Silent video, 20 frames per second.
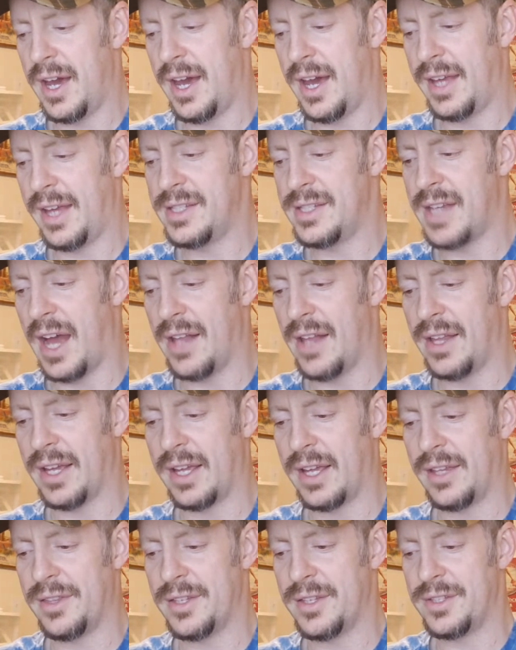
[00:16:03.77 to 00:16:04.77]
He's got like
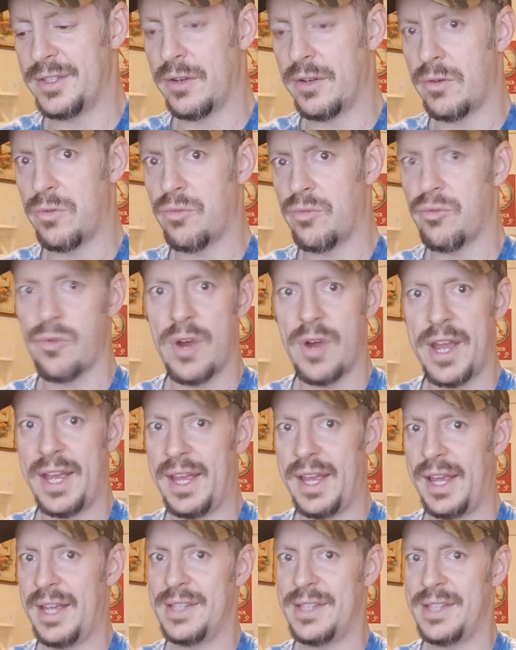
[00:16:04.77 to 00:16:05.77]
this
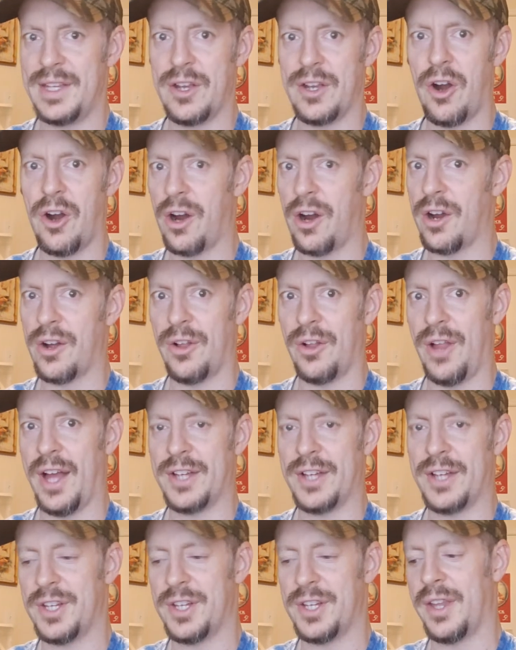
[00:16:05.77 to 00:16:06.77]
crazy car
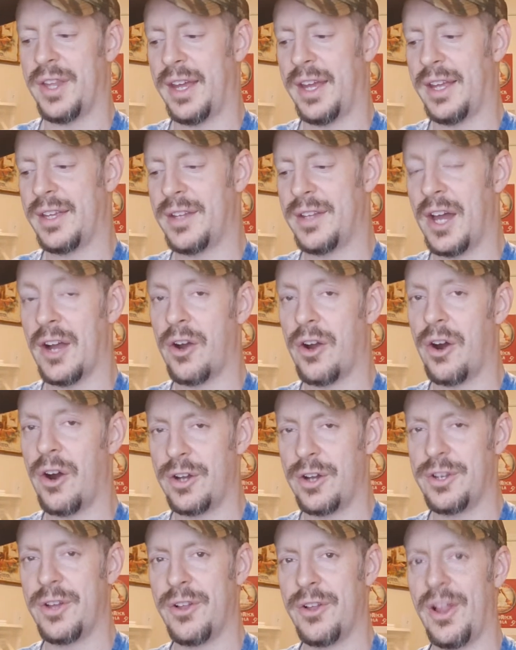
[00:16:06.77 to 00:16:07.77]
collection, like not
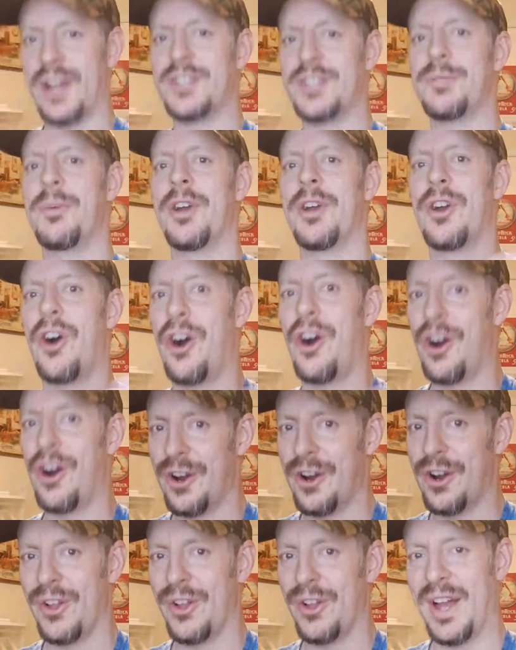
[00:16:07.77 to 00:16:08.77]
card collection, but car
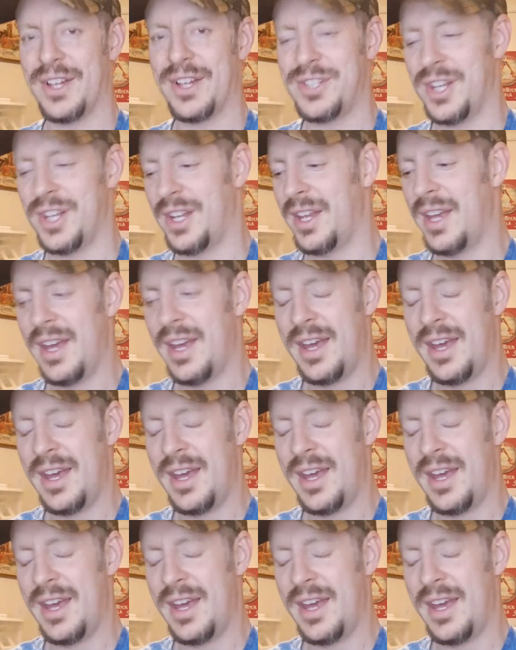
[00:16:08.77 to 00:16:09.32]
collection.